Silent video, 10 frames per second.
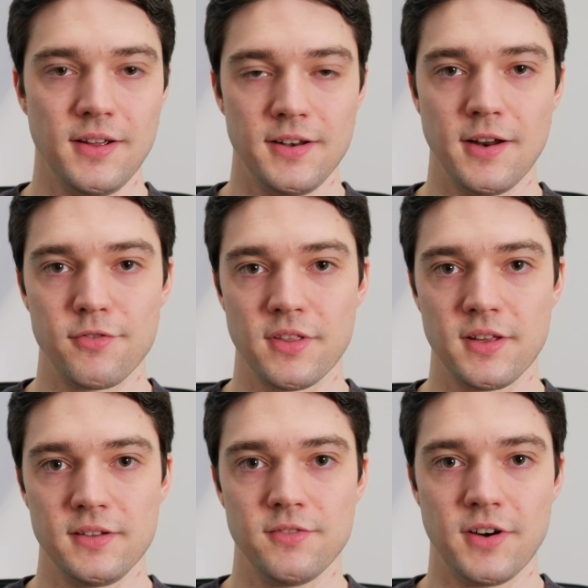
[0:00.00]
and
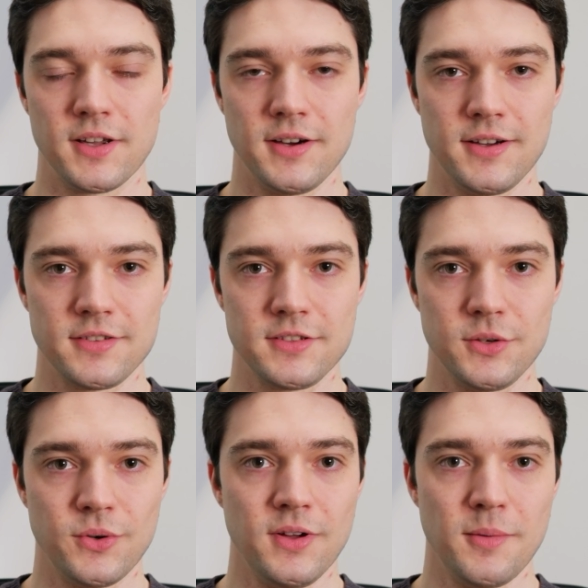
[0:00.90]
everything via
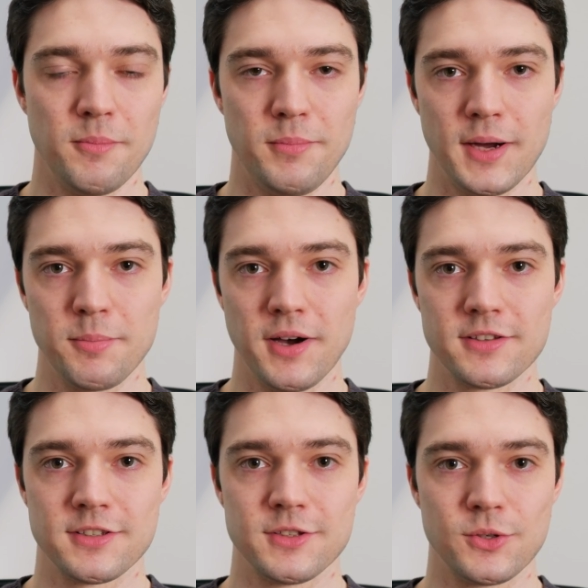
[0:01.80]
ASIO
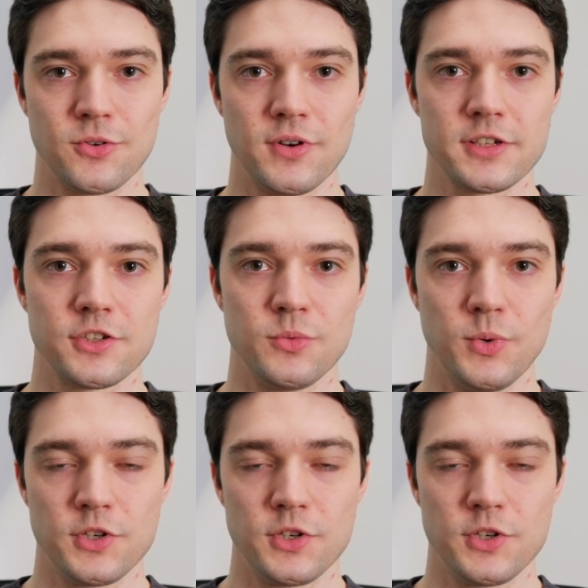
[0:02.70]
bypasses the correction,